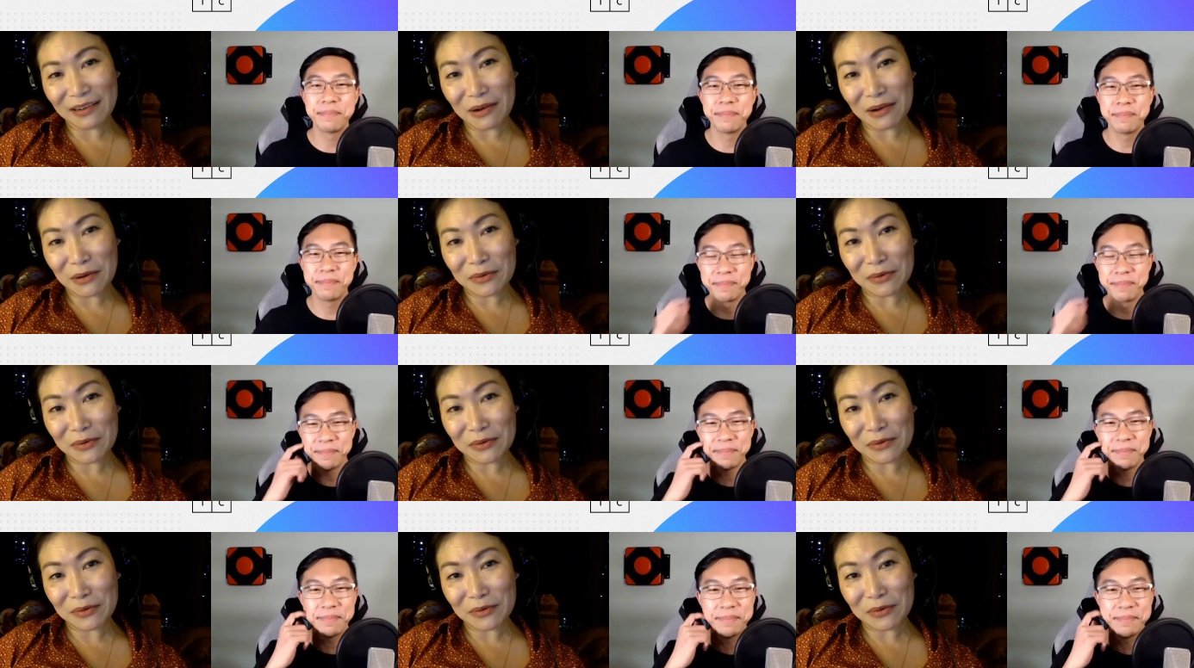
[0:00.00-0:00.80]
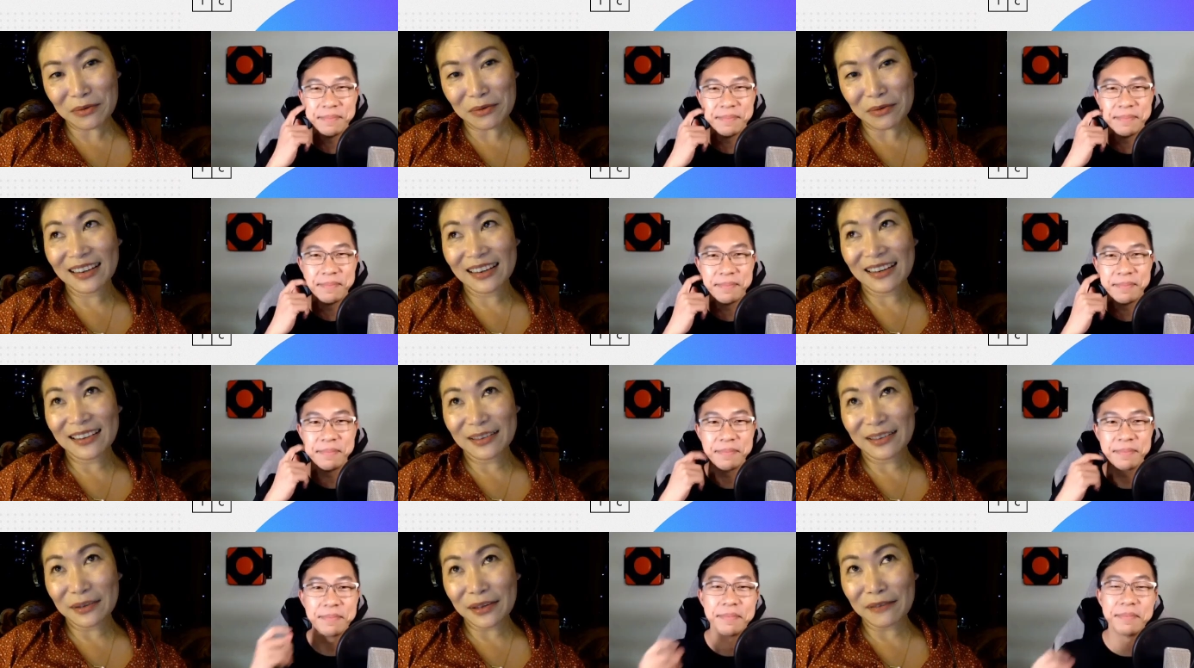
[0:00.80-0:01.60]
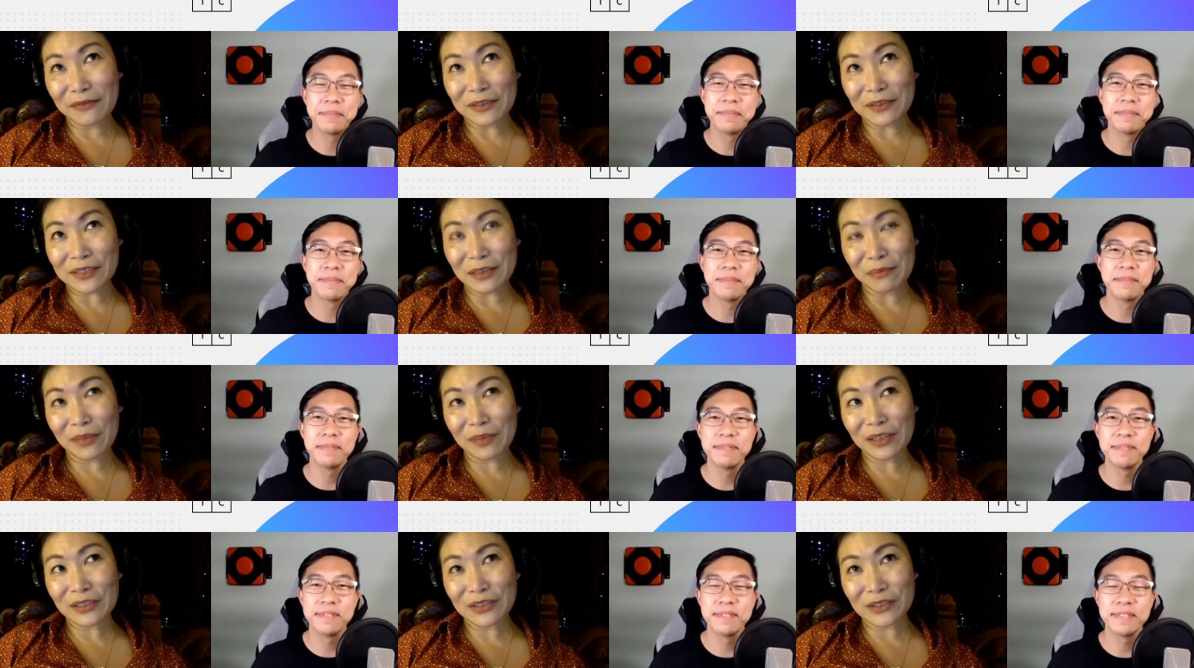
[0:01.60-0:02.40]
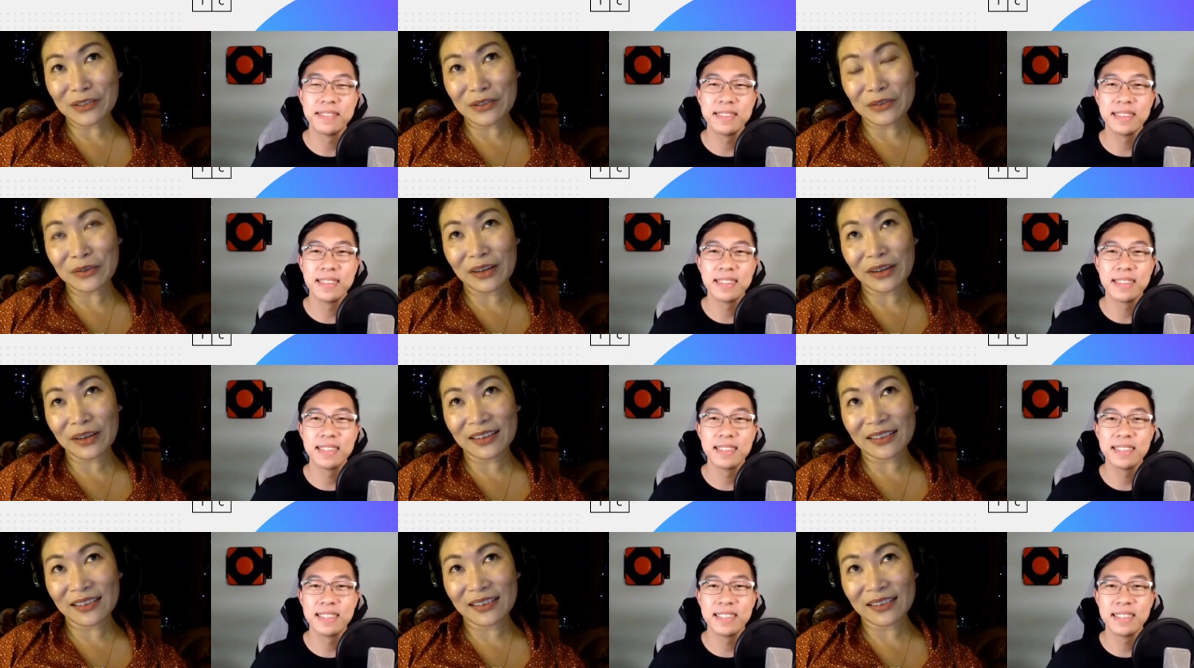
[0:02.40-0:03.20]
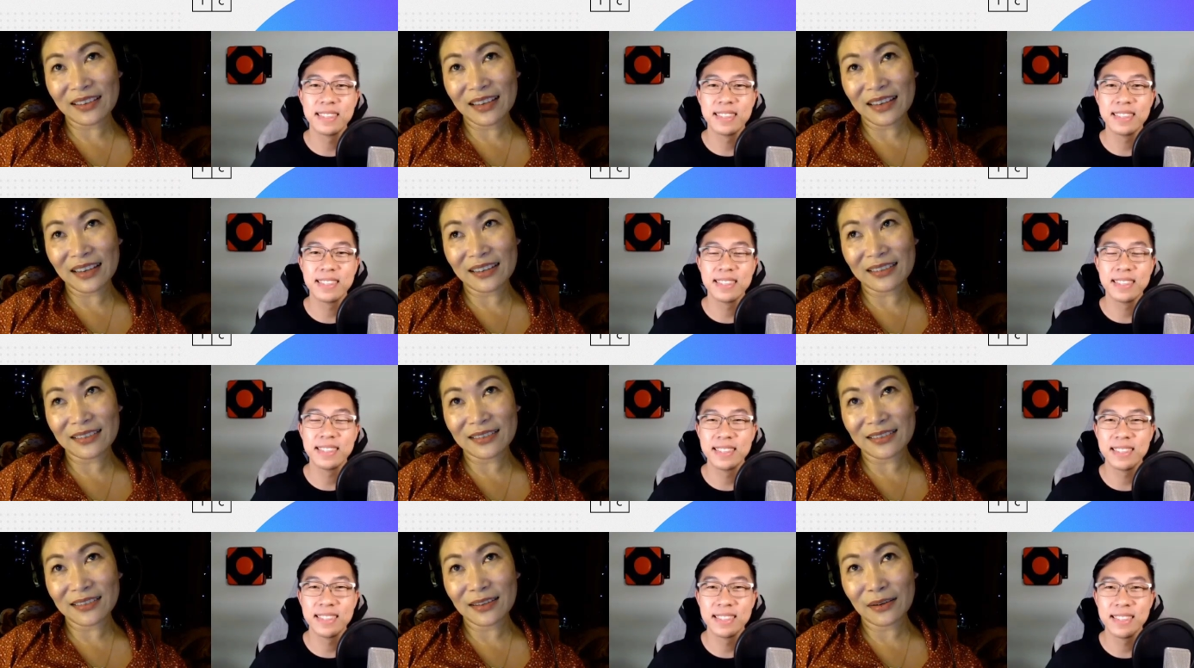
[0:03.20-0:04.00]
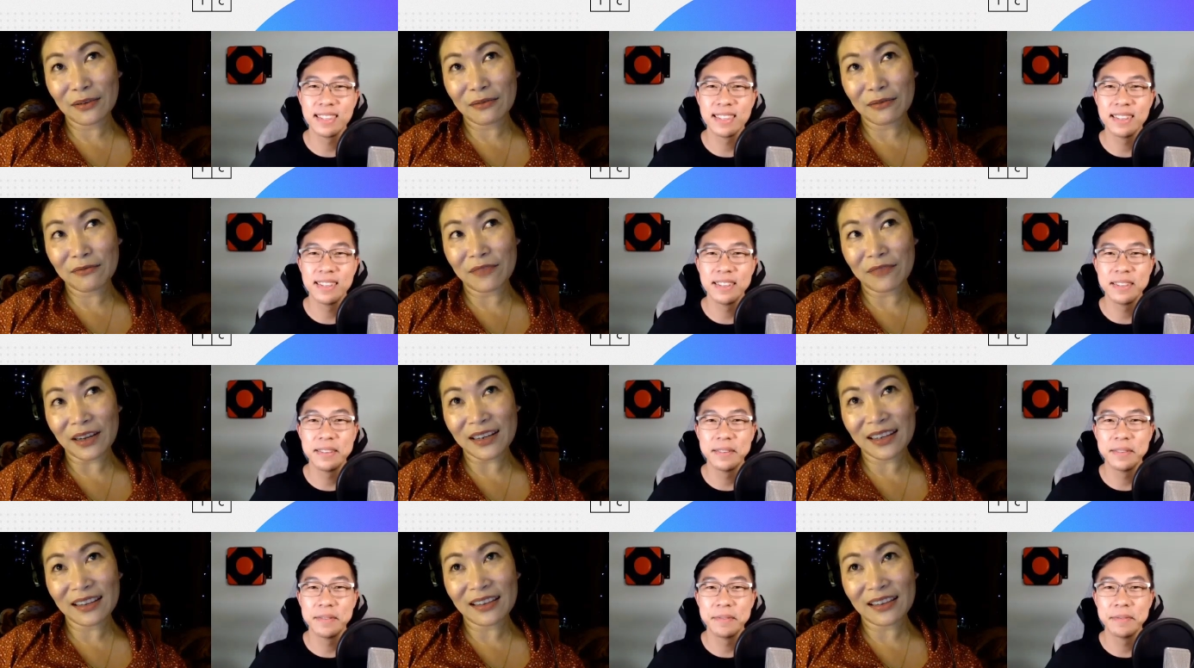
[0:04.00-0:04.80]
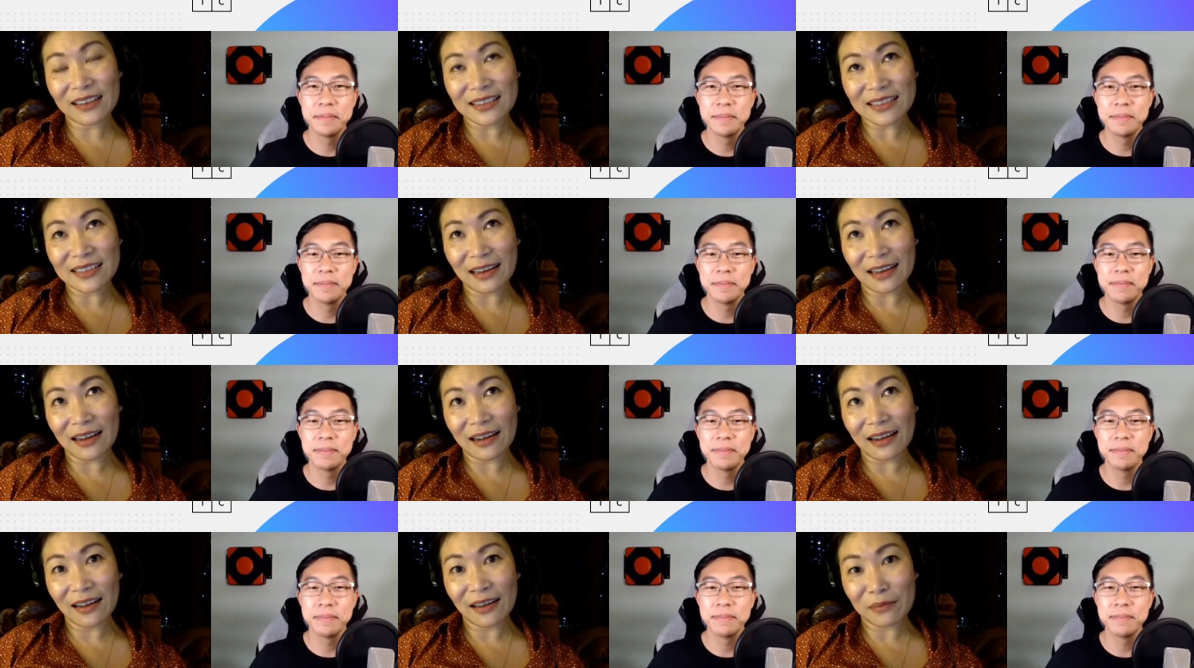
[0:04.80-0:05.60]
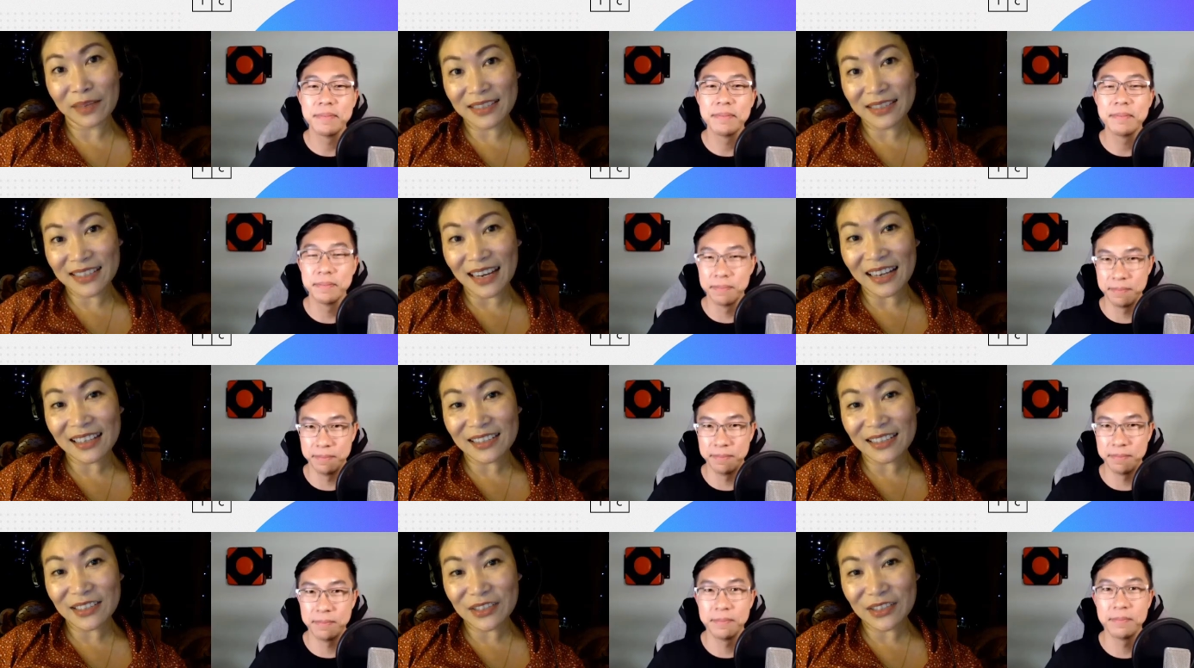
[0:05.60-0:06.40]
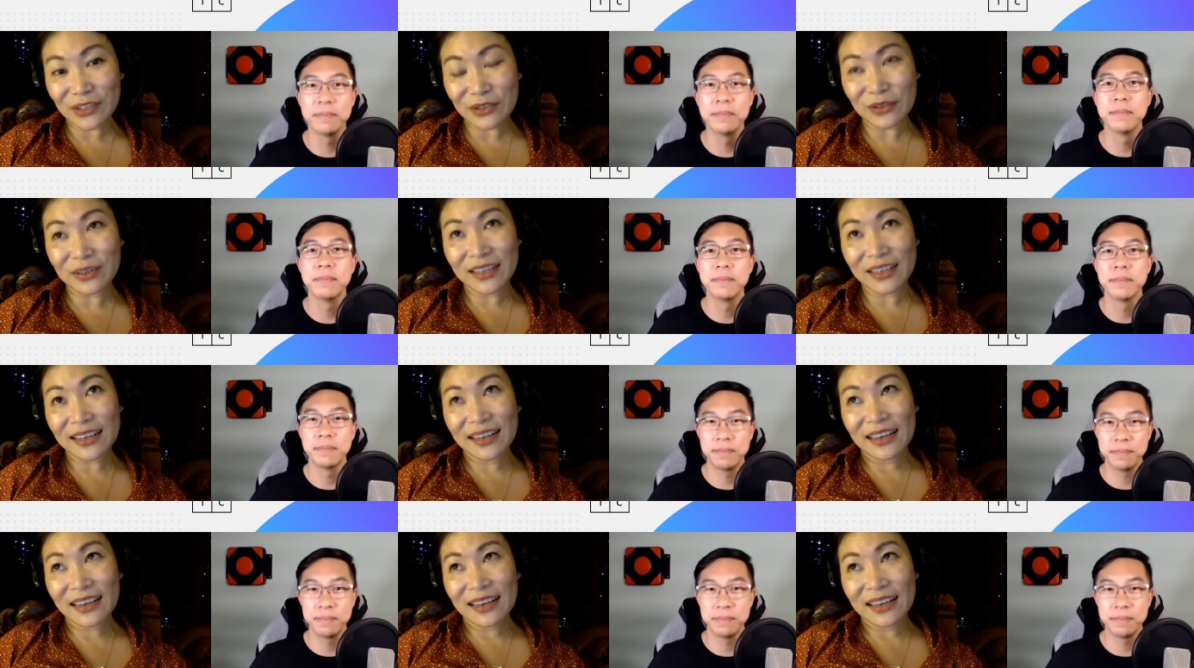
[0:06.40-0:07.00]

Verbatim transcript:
Speaker 1: I'll always be looking for something to do and finding things that I am excited to do